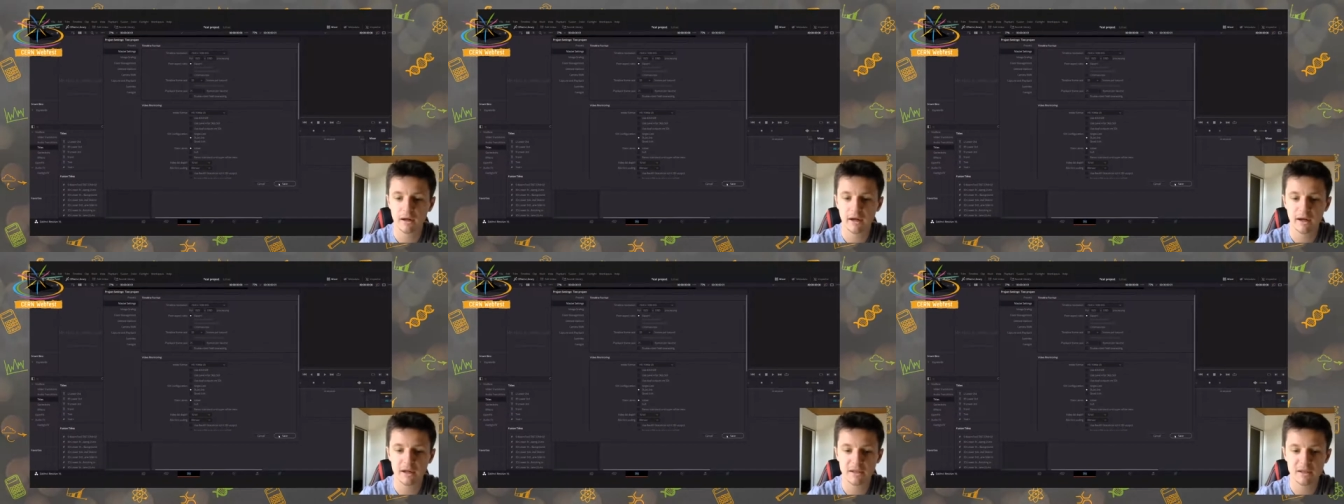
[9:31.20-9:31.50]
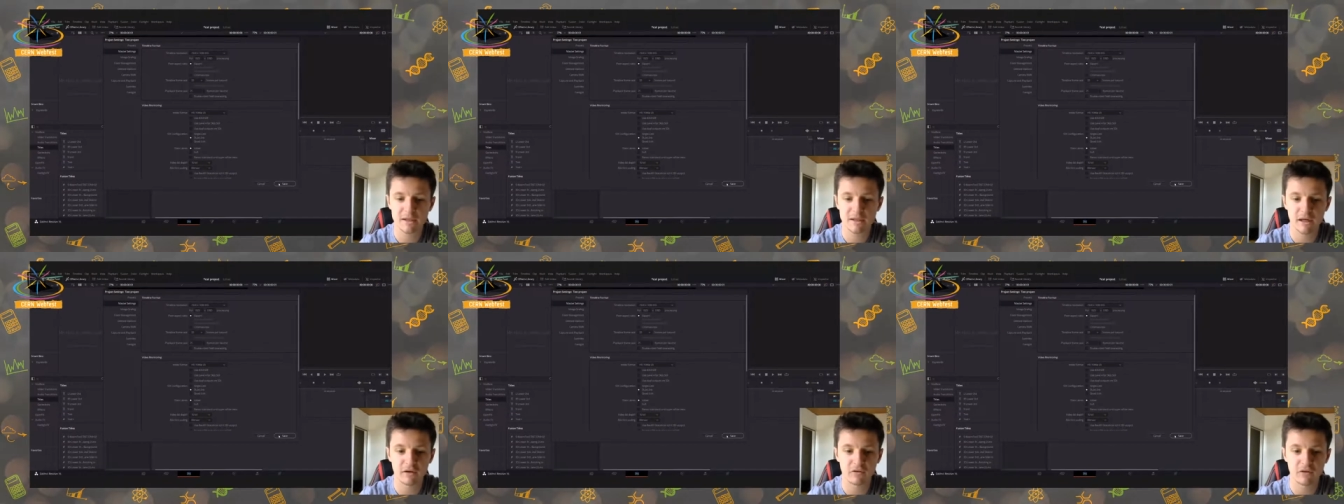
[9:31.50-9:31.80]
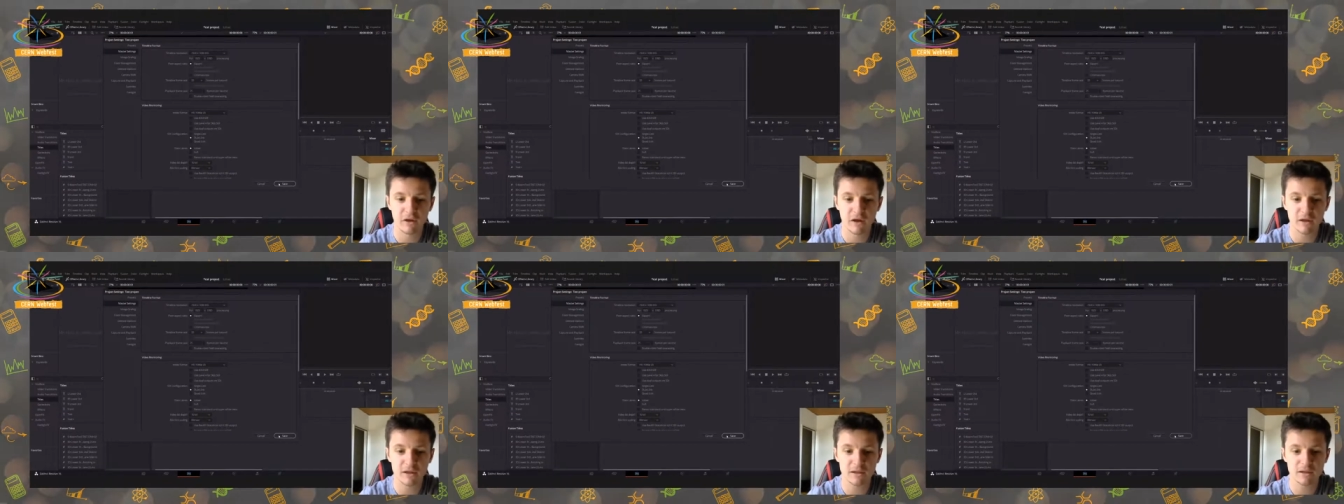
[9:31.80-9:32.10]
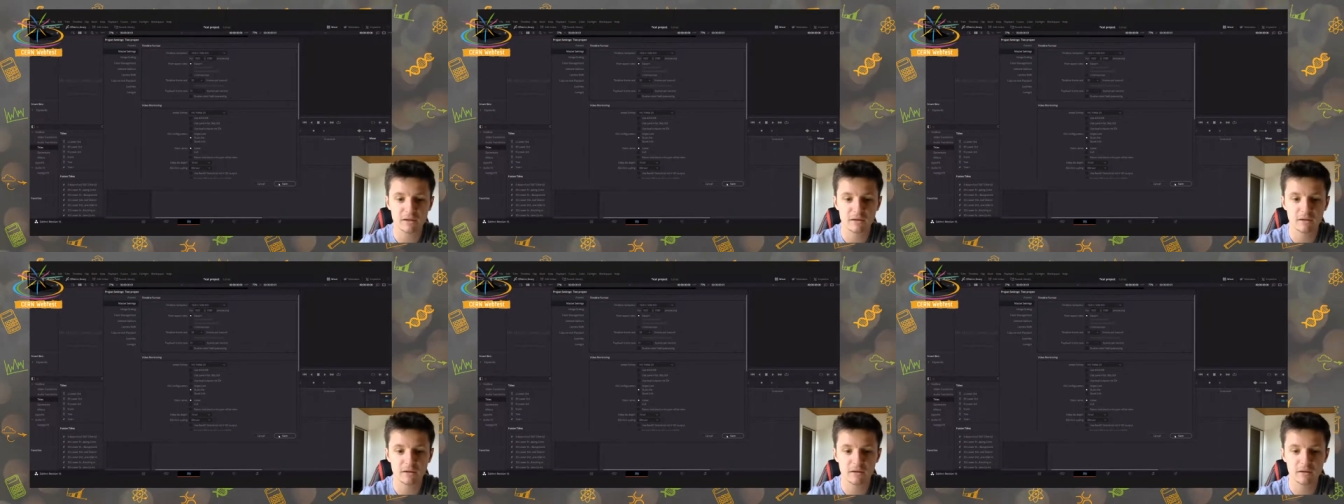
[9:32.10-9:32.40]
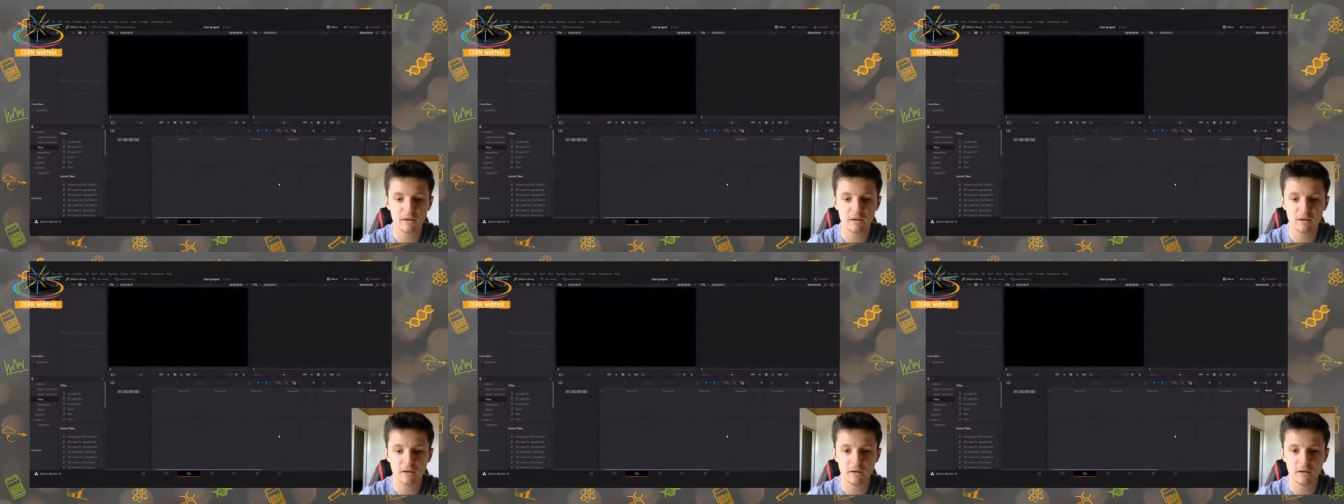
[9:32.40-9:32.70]
and save that.
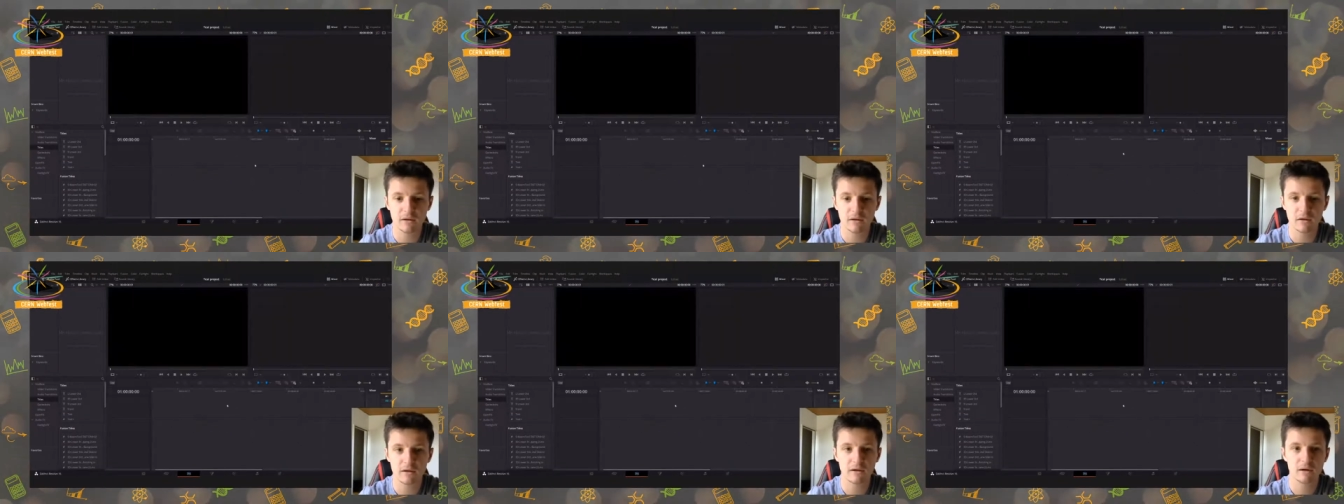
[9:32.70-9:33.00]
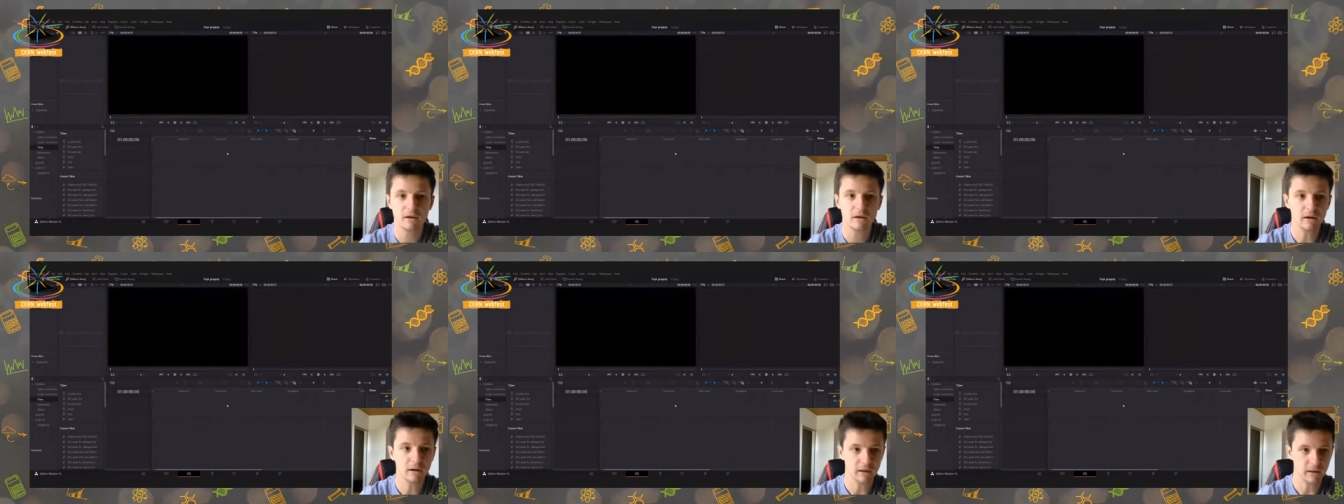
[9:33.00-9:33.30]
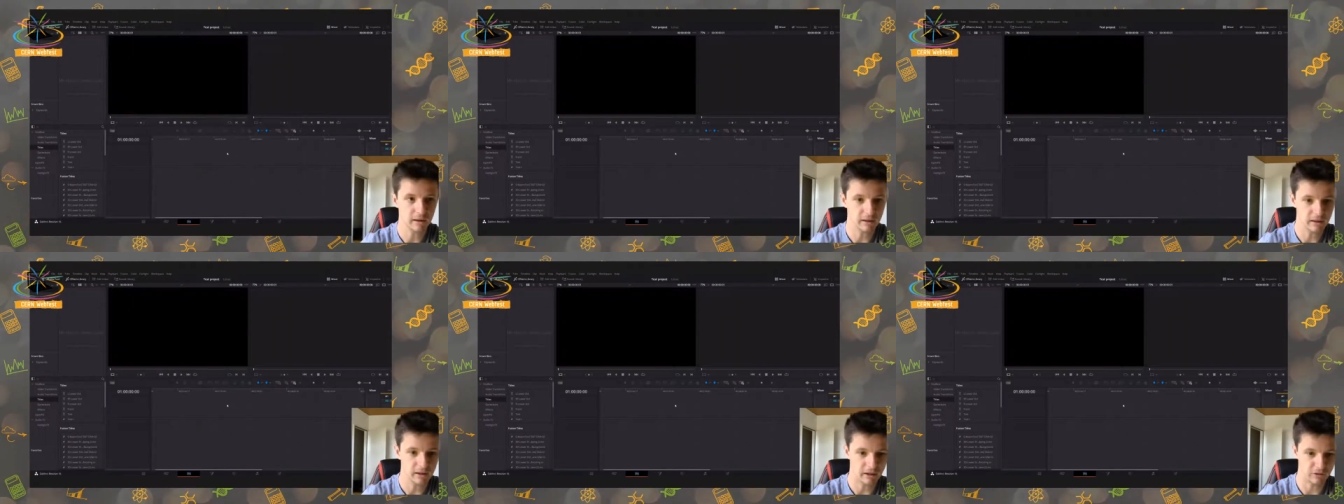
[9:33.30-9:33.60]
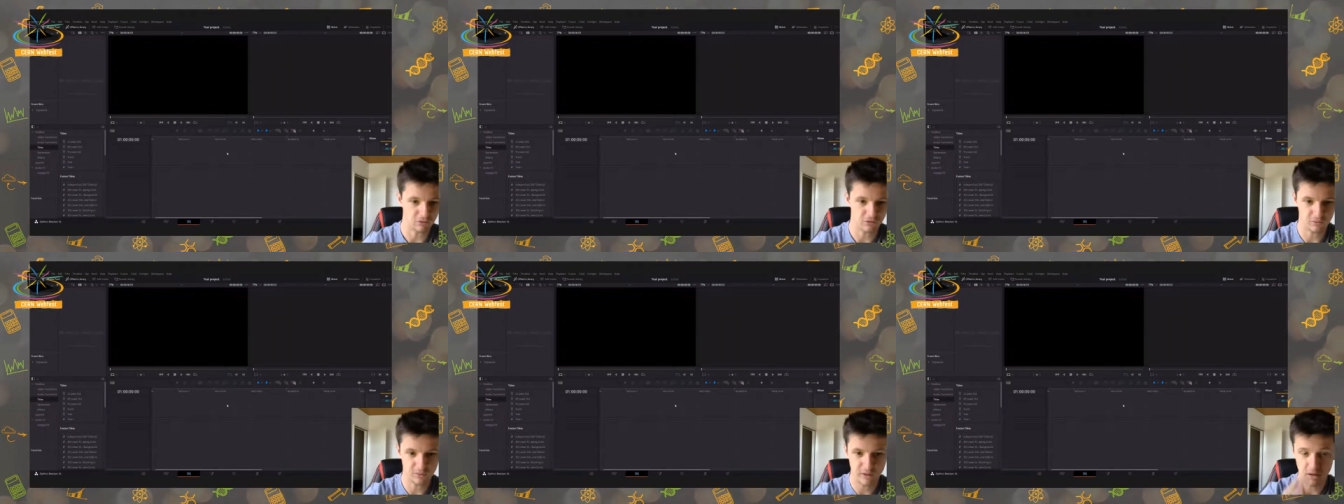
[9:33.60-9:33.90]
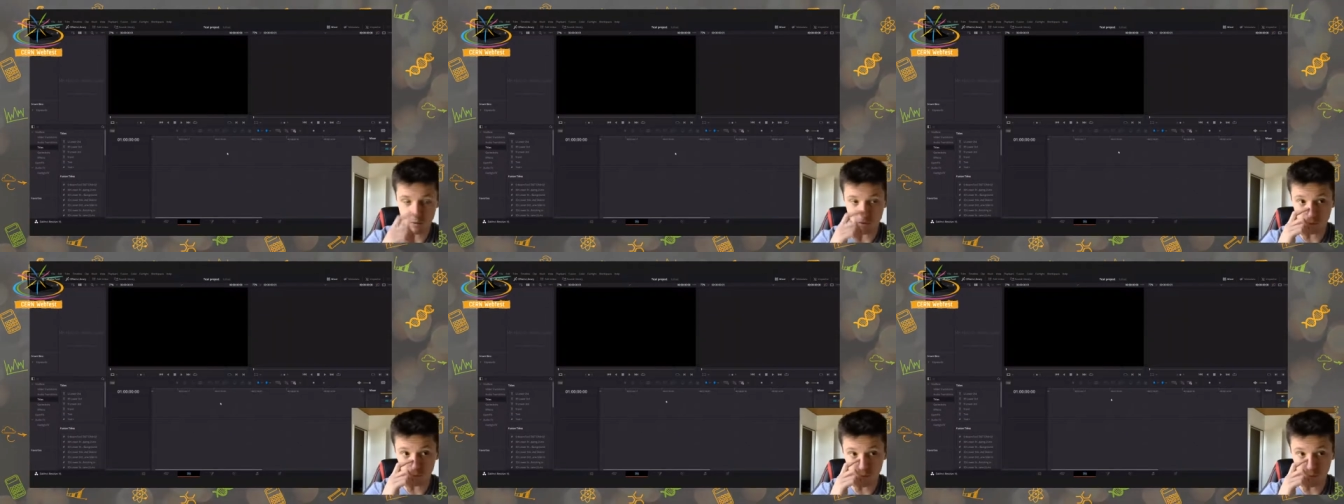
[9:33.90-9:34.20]
And from
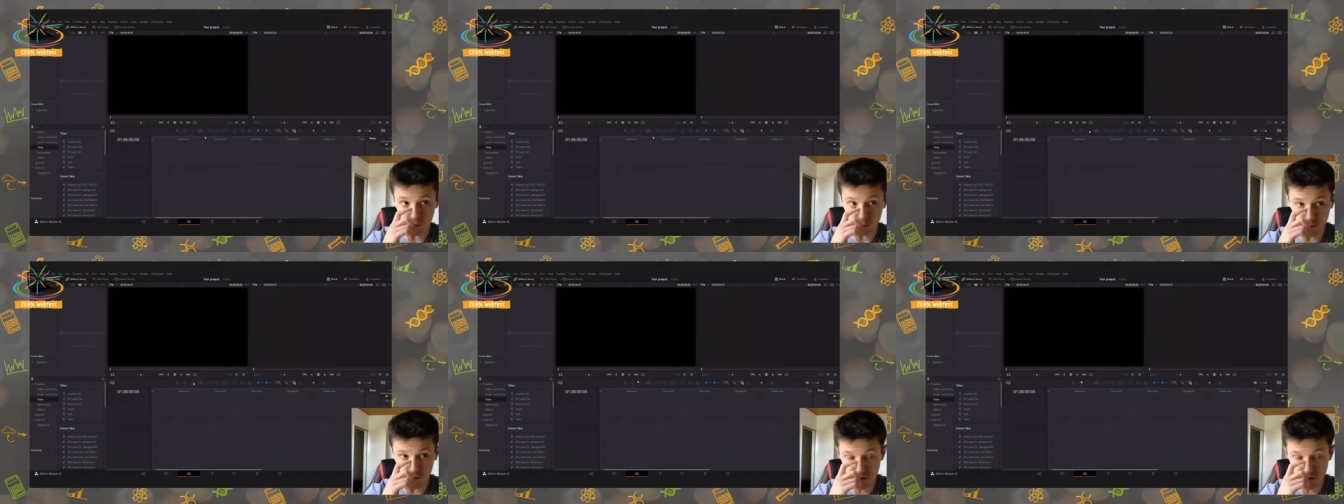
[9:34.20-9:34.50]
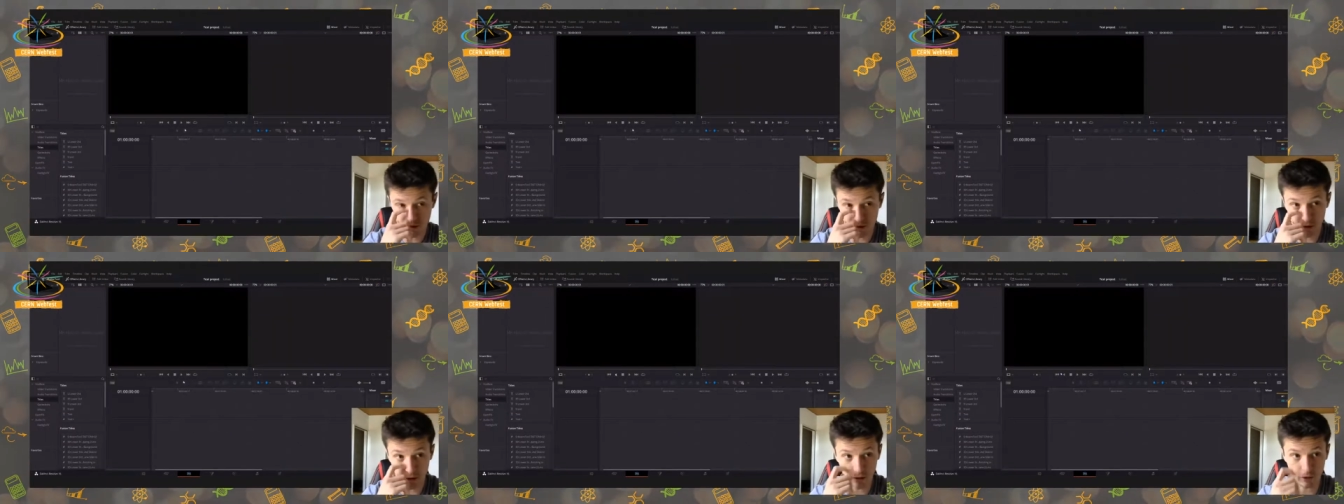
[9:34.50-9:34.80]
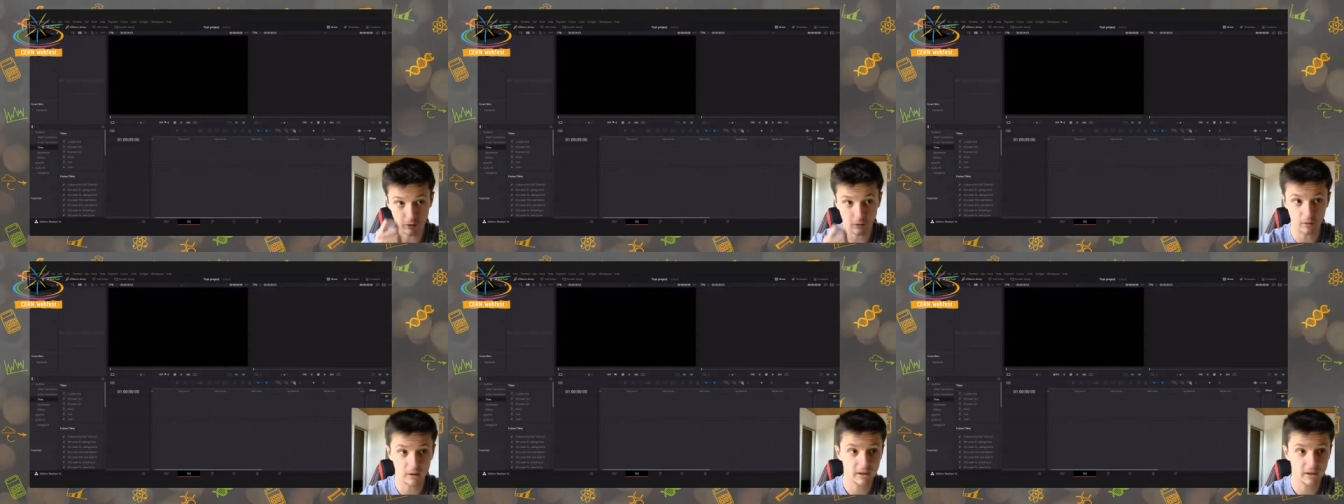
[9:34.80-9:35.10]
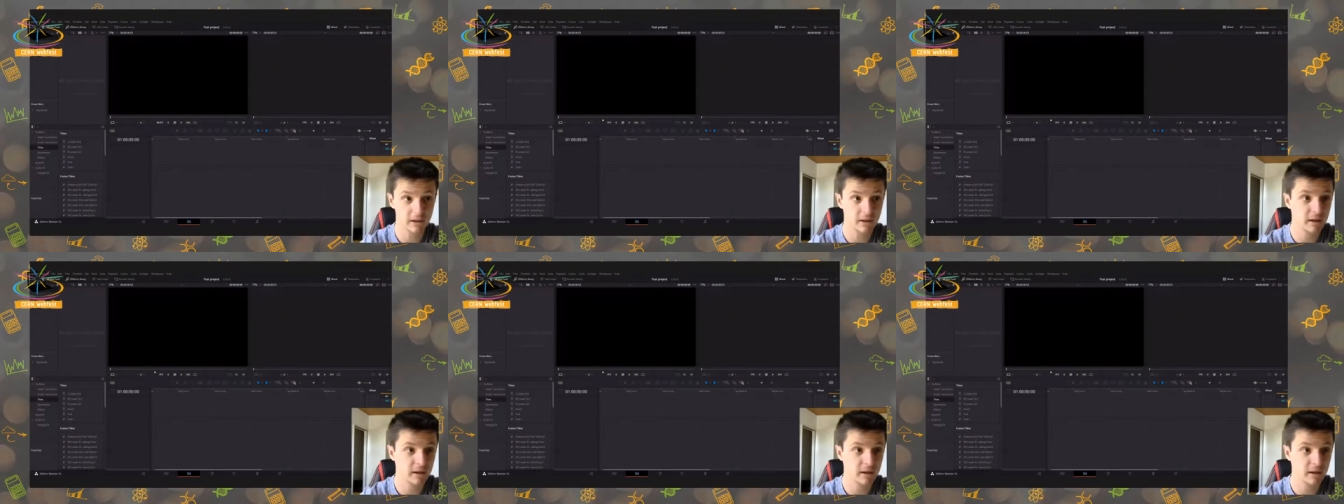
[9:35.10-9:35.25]
now on, we are ready to go